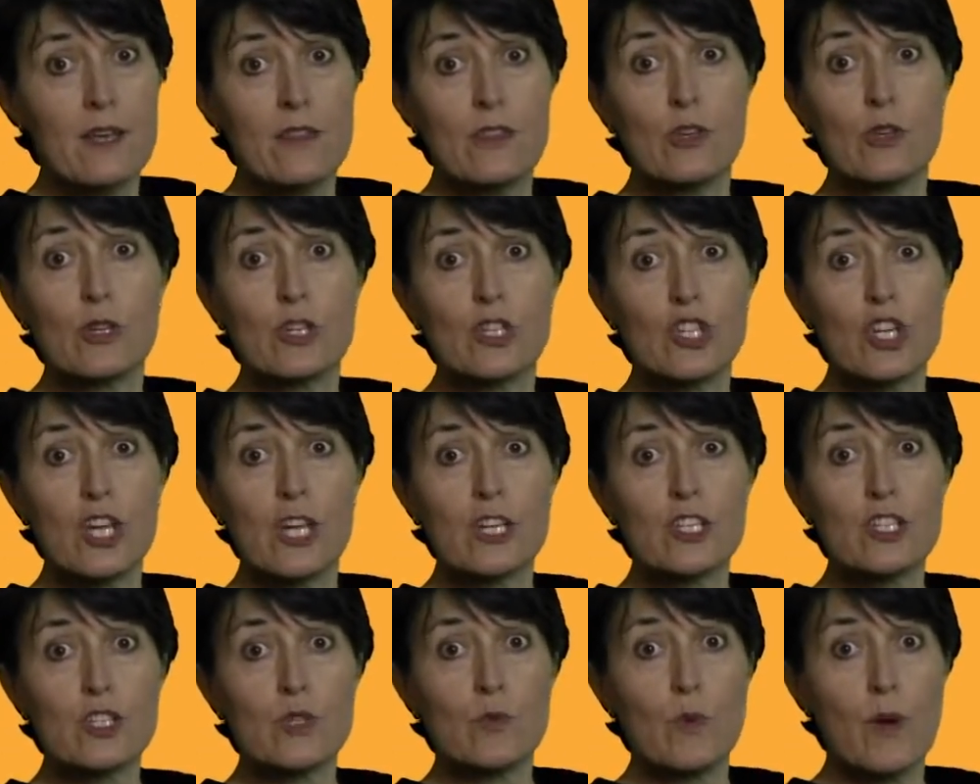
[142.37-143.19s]
You can
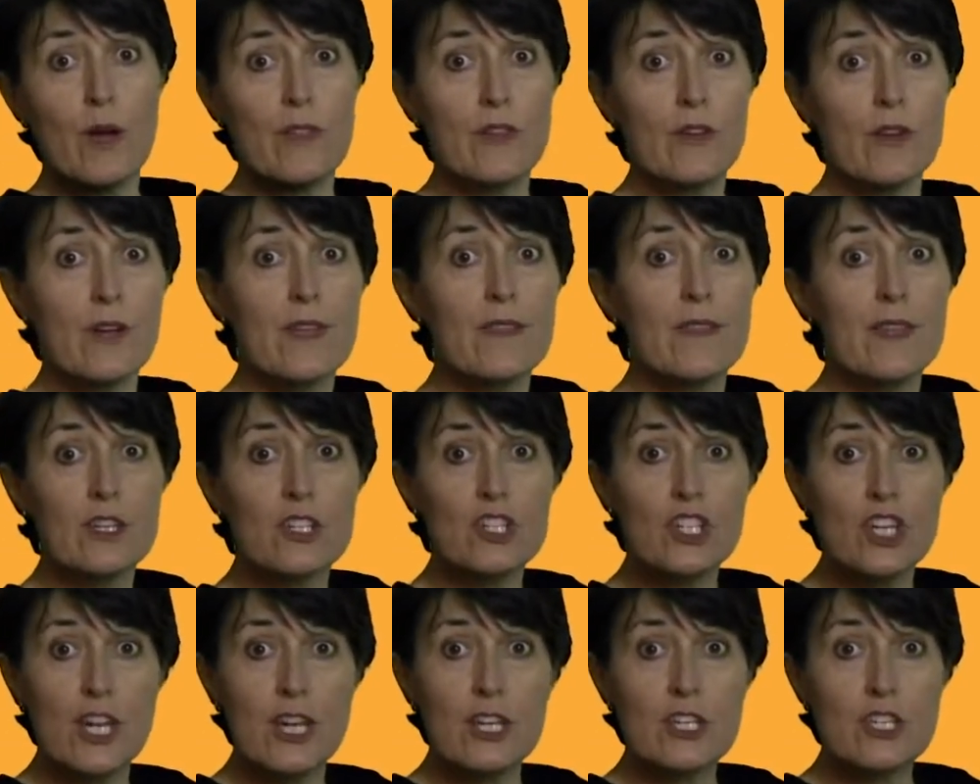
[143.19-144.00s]
change the weather and then
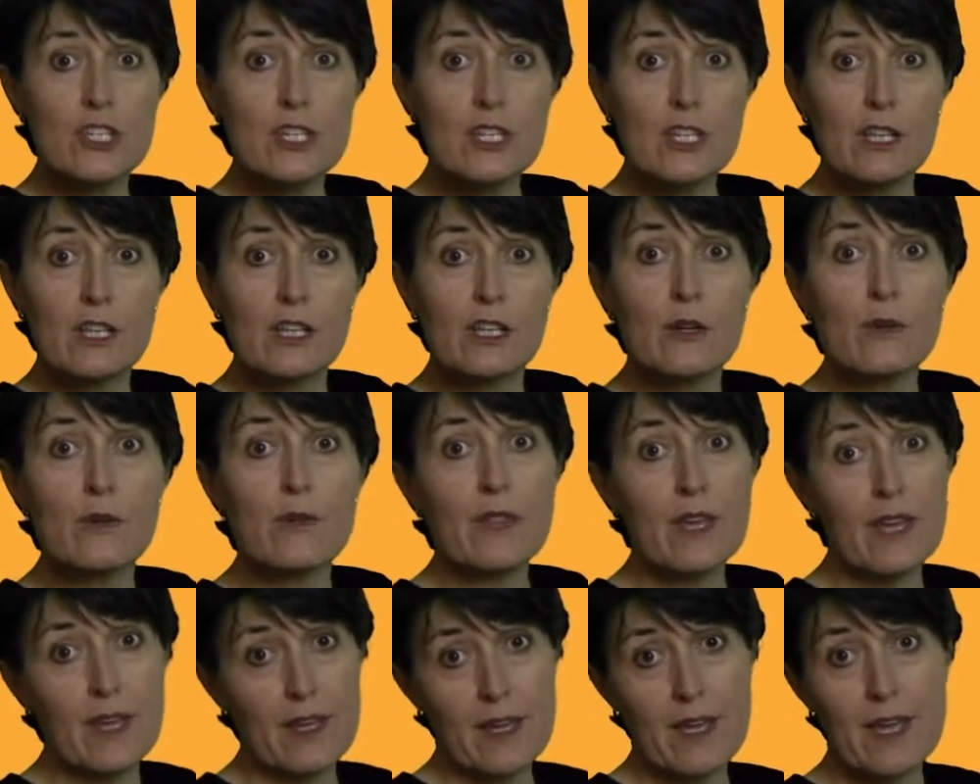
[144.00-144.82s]
change his
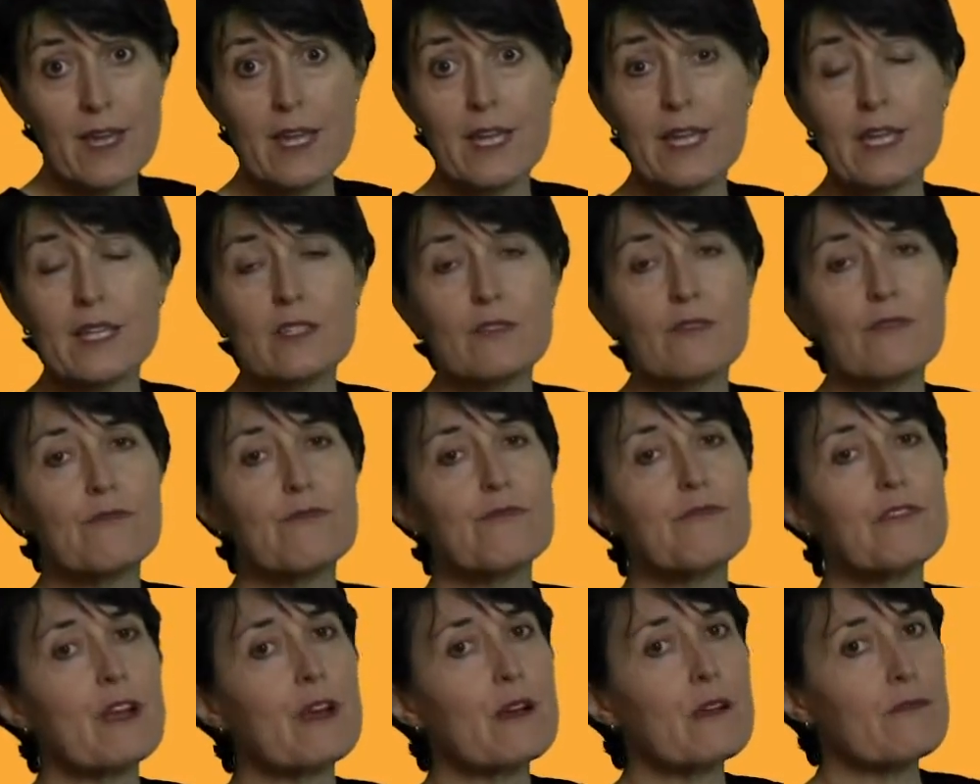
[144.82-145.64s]
clothing. He's a
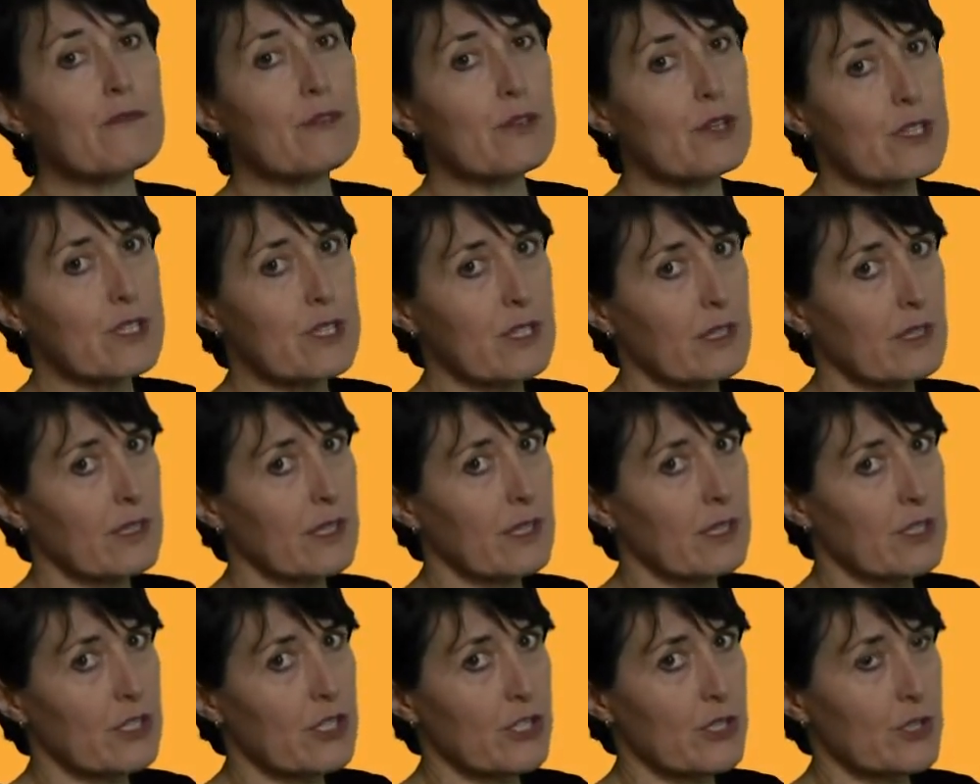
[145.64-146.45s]
very versatile
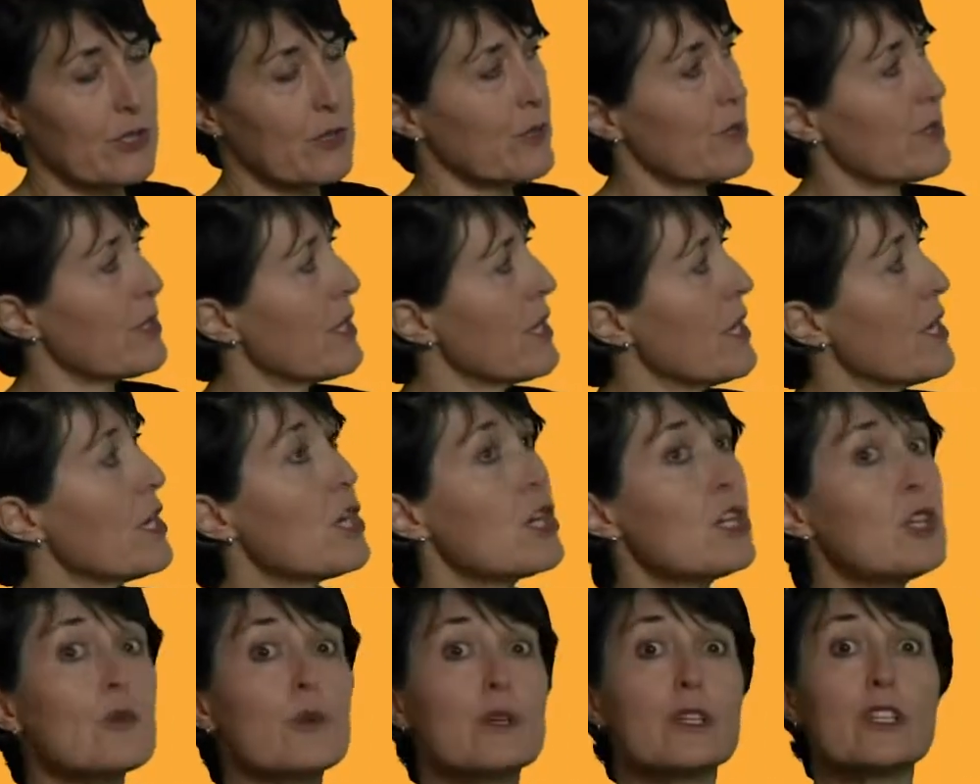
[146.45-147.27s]
little dude.
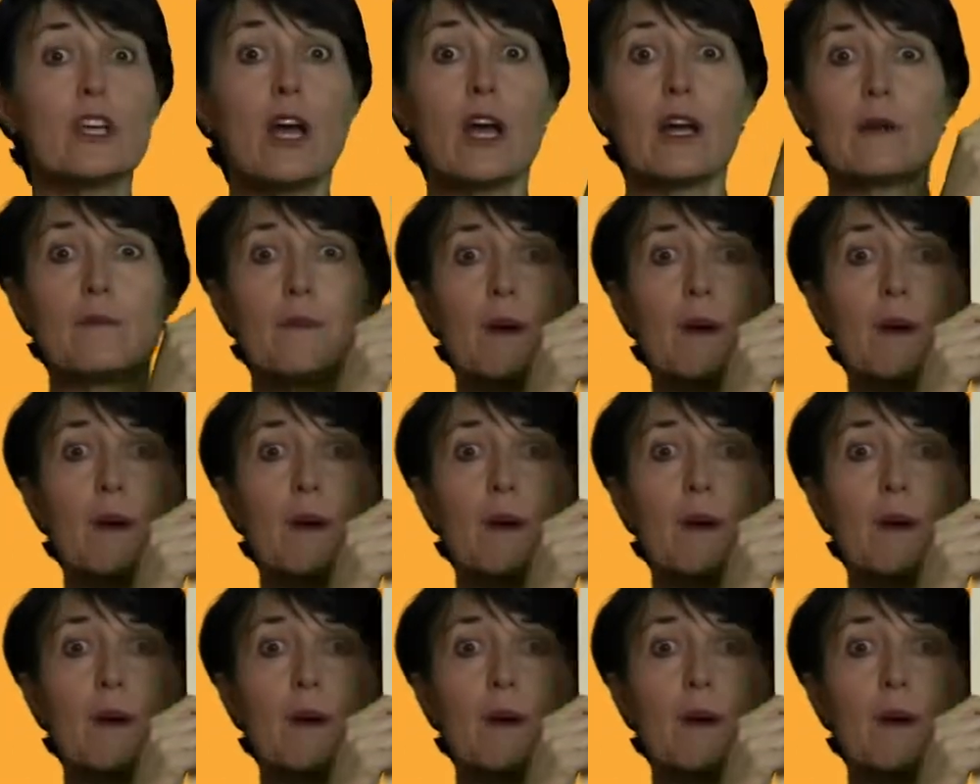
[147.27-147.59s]
You can talk